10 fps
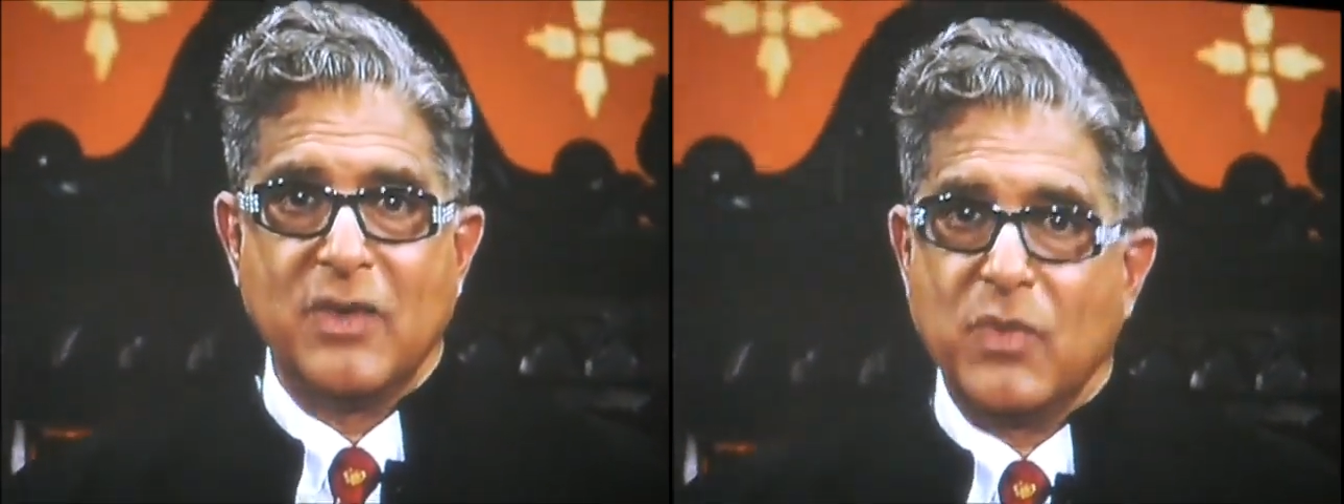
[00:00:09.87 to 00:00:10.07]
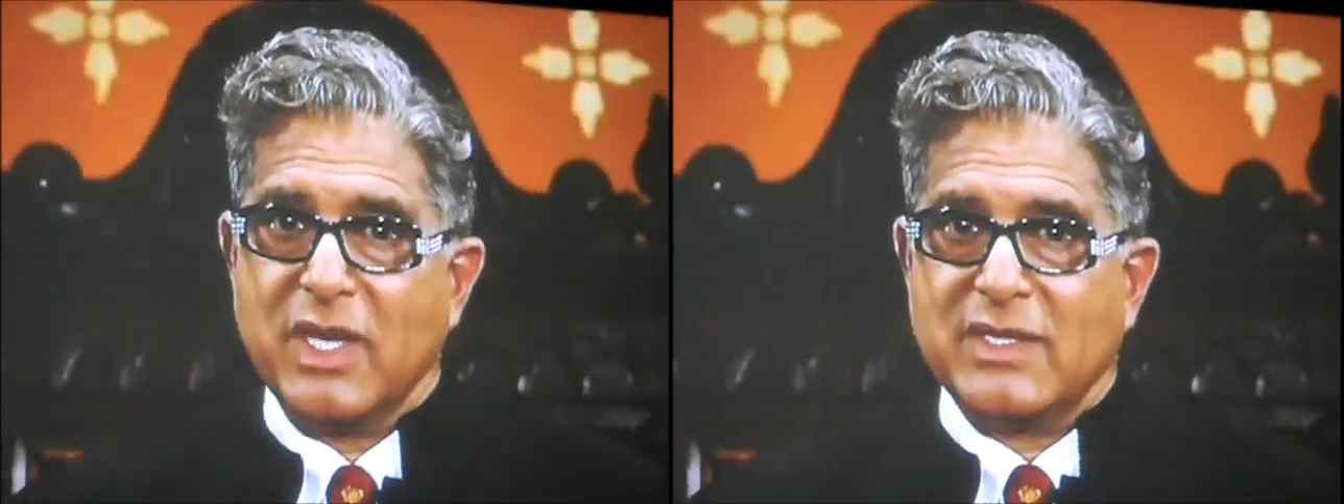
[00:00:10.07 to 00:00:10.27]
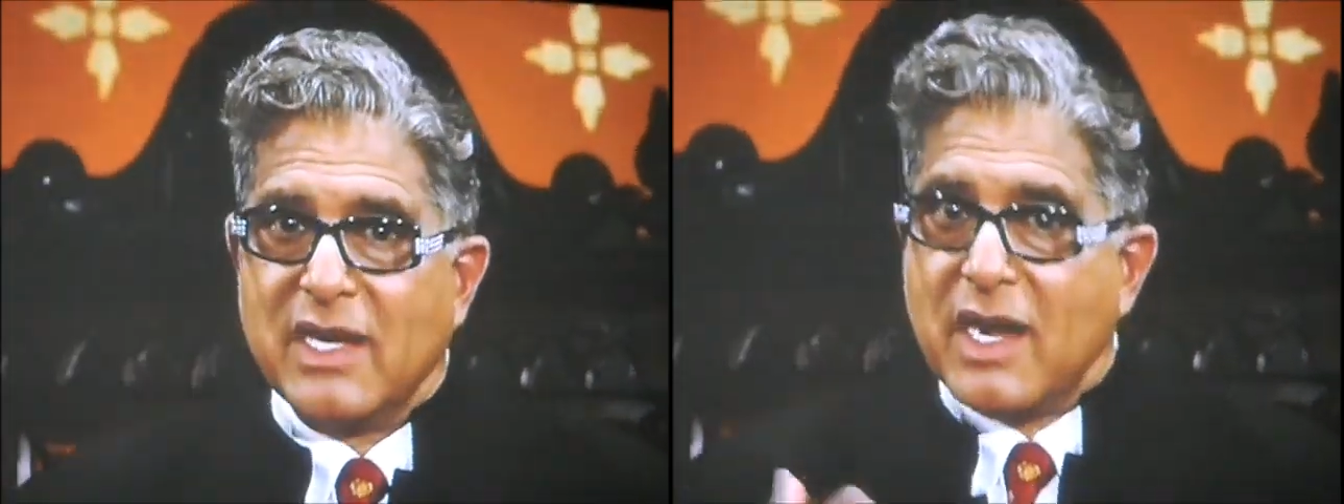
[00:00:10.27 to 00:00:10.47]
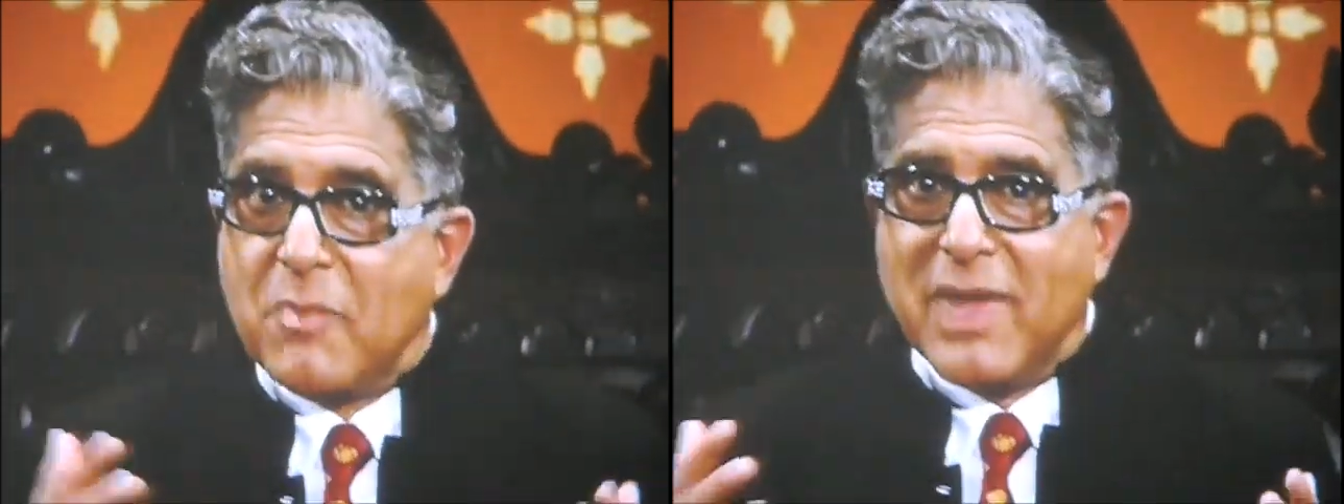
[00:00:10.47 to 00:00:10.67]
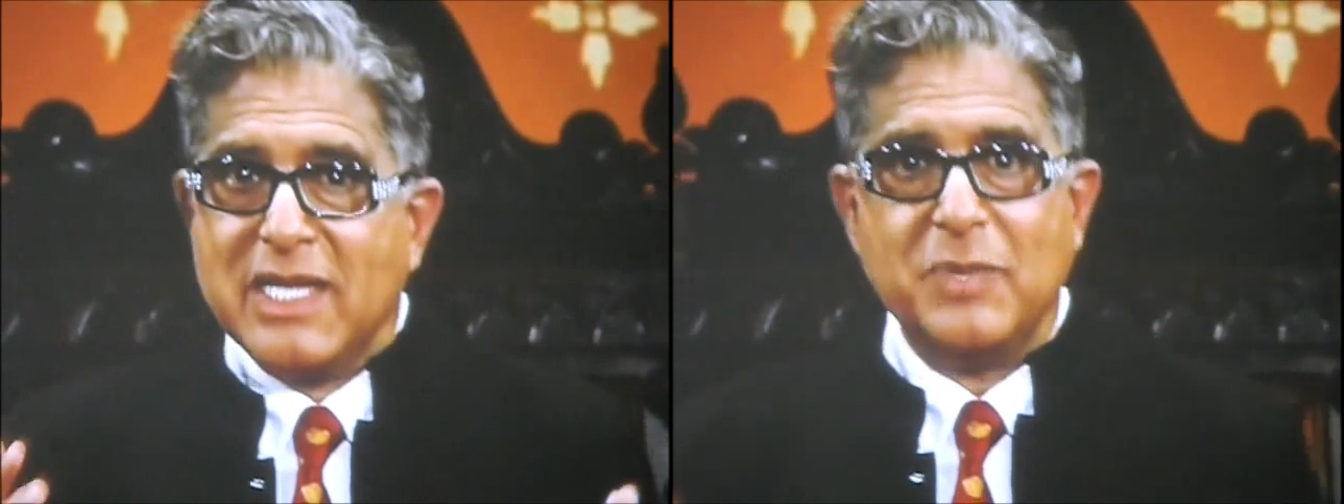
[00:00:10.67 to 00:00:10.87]
where there
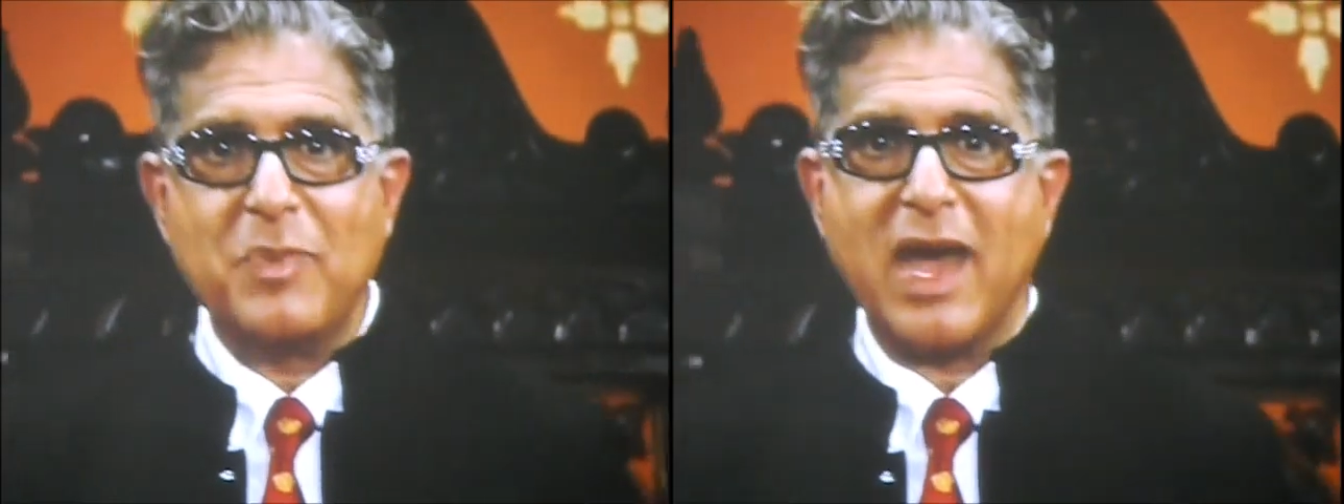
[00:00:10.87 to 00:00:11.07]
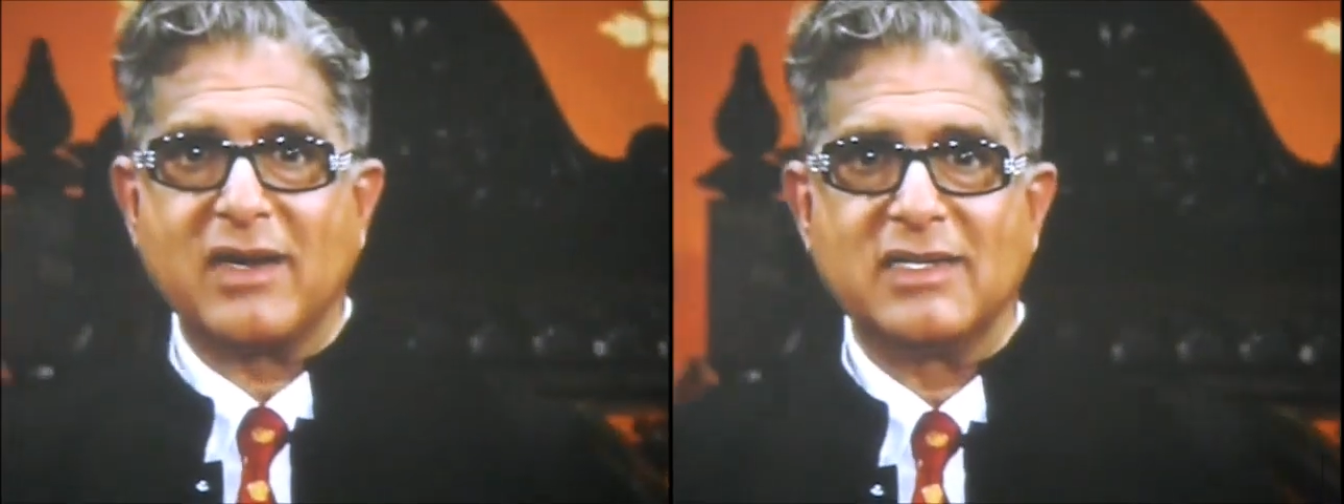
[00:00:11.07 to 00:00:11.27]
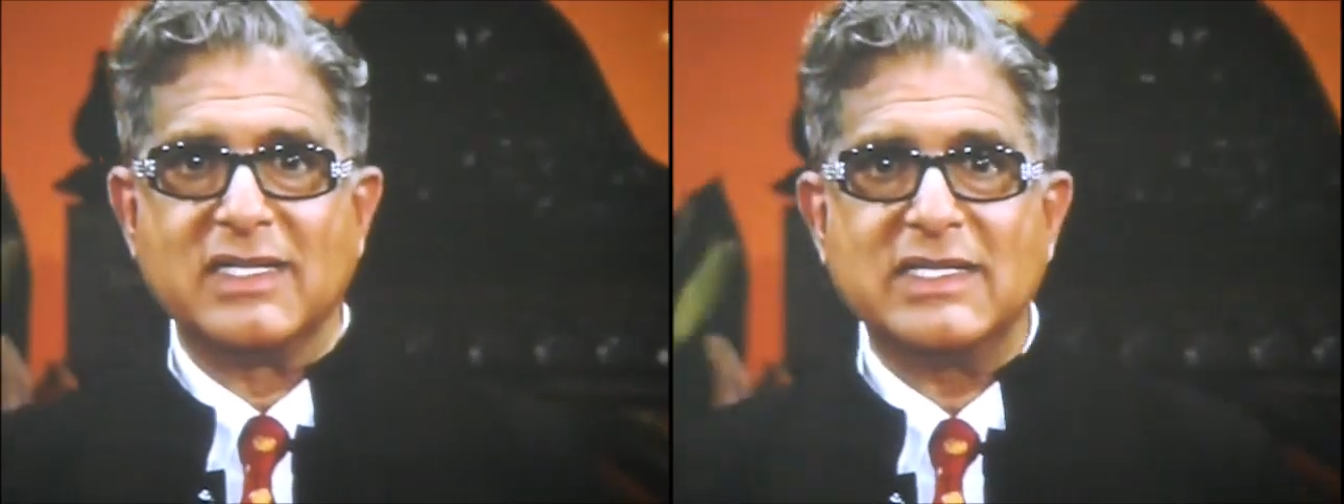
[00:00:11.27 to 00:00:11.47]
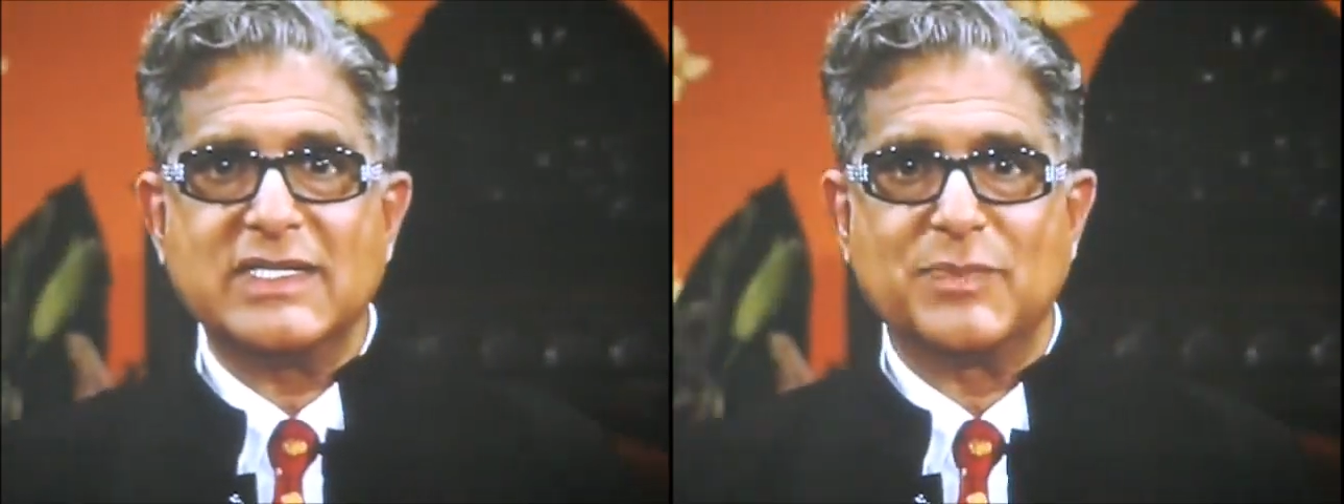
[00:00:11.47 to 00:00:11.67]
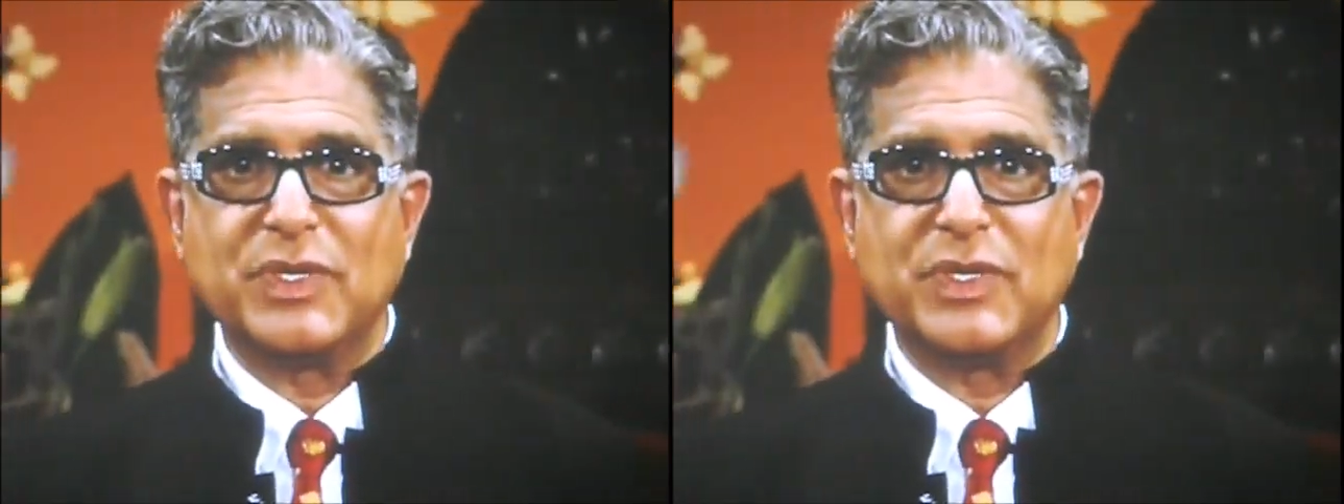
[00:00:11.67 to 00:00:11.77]
are many parallels